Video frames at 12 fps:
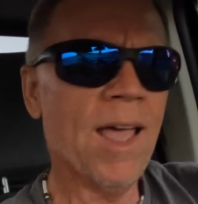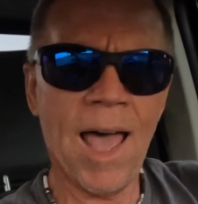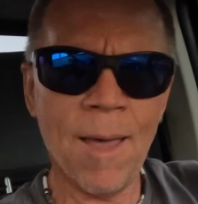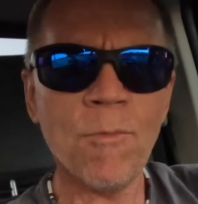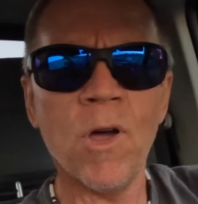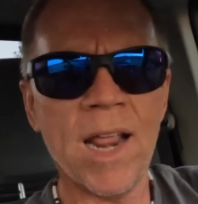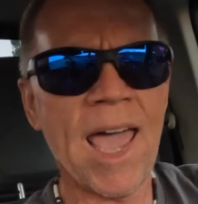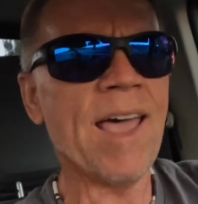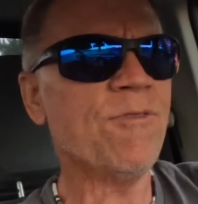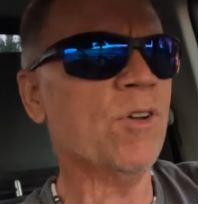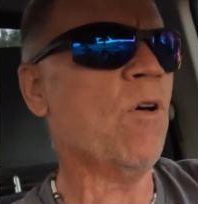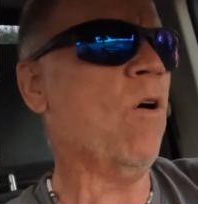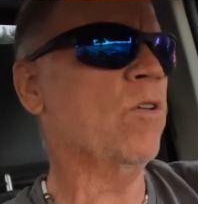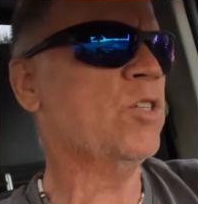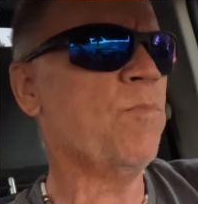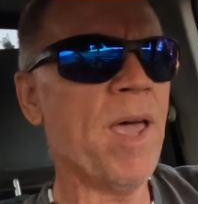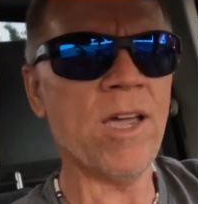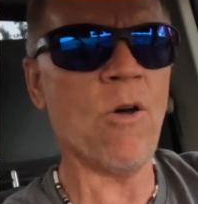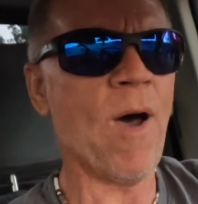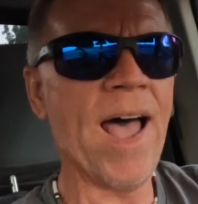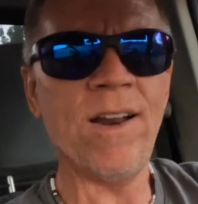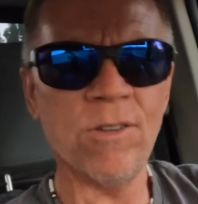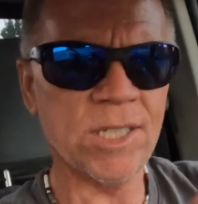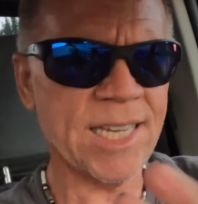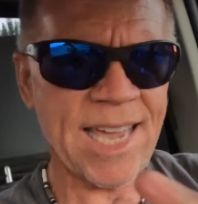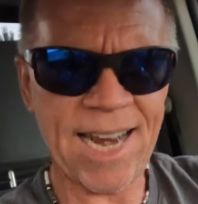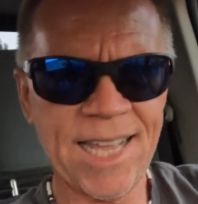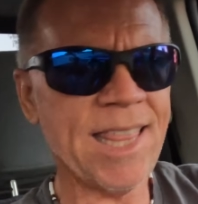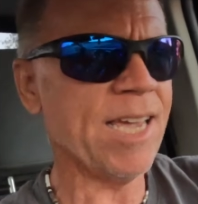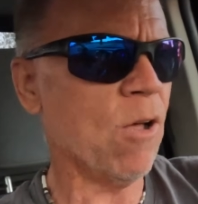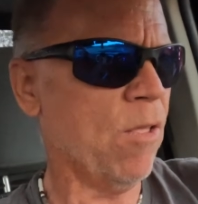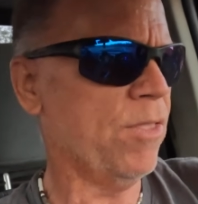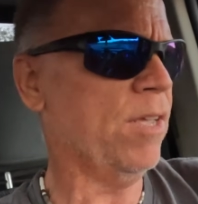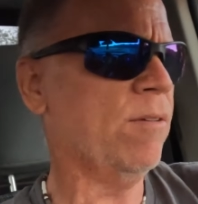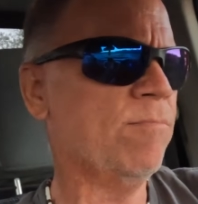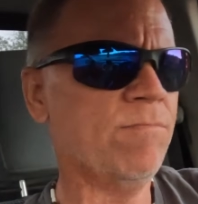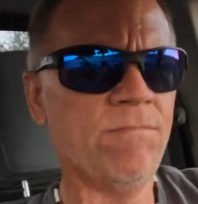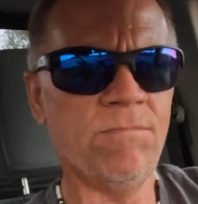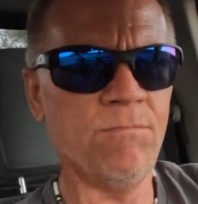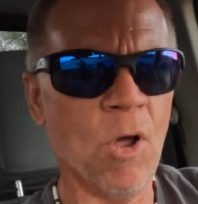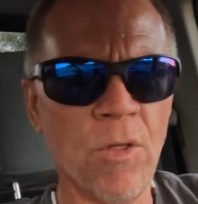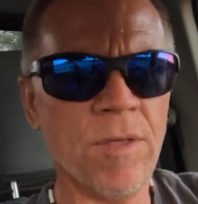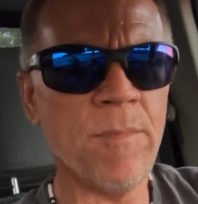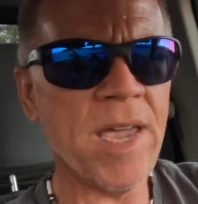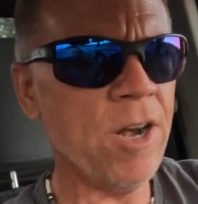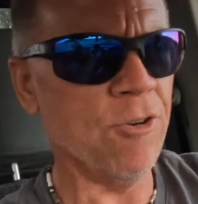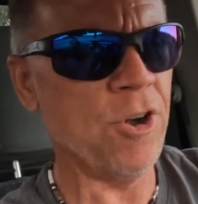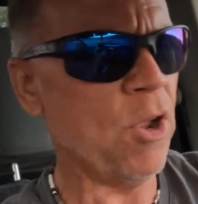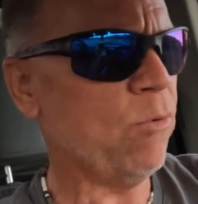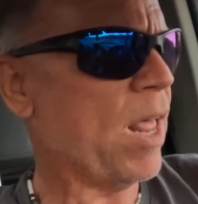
I'm going to have to call Smeco. I don't see anything on the on the meter, no